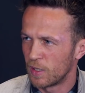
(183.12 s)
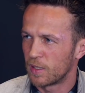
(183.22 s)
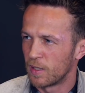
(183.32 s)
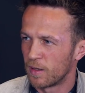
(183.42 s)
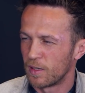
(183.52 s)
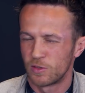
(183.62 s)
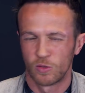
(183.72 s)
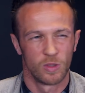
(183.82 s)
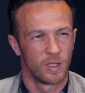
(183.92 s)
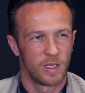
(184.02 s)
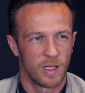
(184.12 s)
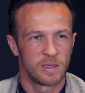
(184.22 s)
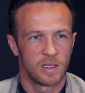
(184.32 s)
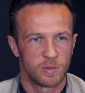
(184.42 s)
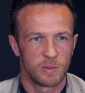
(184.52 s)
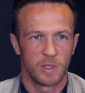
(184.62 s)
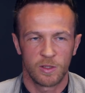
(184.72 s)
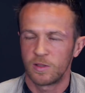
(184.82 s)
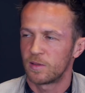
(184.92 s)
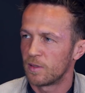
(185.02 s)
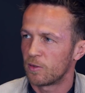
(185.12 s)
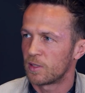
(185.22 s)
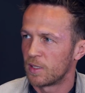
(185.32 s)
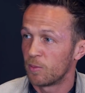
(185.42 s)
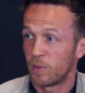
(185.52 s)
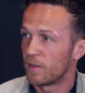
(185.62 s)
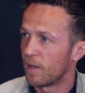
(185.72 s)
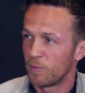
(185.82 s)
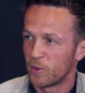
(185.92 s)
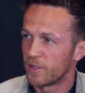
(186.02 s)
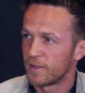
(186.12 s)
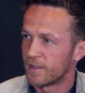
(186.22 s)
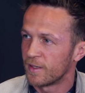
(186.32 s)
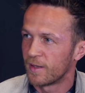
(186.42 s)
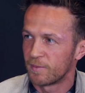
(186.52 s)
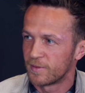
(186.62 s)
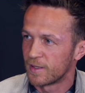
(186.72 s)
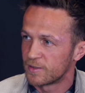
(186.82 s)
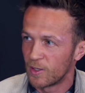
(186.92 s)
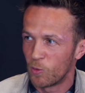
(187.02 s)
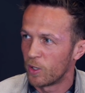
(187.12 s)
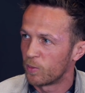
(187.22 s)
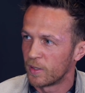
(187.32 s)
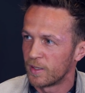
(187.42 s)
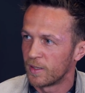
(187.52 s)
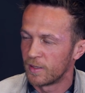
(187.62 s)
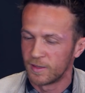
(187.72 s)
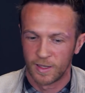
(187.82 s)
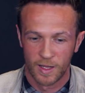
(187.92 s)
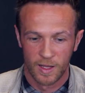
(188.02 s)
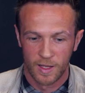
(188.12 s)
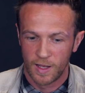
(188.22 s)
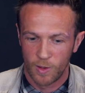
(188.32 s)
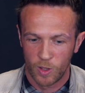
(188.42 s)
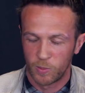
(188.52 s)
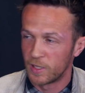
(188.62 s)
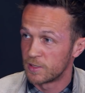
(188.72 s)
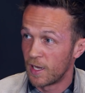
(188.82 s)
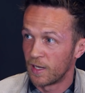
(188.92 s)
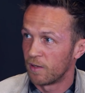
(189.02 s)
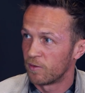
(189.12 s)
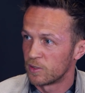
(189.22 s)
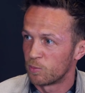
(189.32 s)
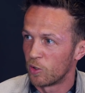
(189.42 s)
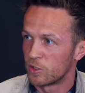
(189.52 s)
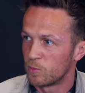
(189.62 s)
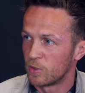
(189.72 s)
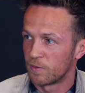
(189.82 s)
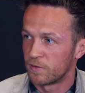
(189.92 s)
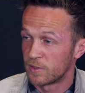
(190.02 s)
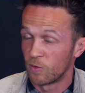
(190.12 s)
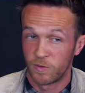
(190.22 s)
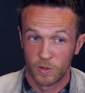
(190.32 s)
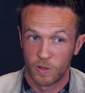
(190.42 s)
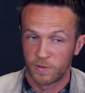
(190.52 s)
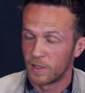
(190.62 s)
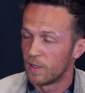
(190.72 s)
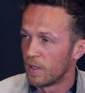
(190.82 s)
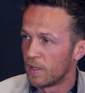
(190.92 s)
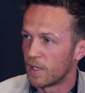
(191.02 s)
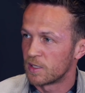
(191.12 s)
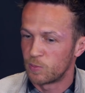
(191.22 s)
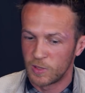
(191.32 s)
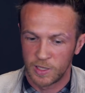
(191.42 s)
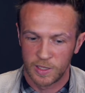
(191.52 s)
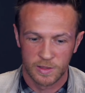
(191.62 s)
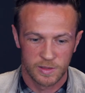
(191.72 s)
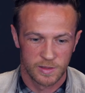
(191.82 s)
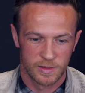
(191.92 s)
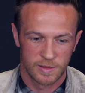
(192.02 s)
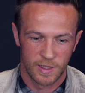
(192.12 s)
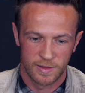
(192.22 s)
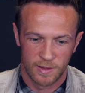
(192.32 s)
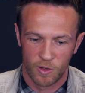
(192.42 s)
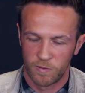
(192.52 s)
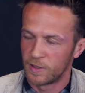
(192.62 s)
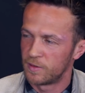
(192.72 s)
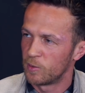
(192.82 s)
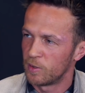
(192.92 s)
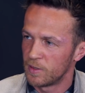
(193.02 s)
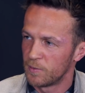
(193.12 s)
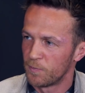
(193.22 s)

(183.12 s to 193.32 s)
know, that kind of thing. So it's, it's been a good, a good career, but I'm not done yet. I, I still want to play and I want to play as high a level as possible and I still feel I've got experience to, to offer a team out there.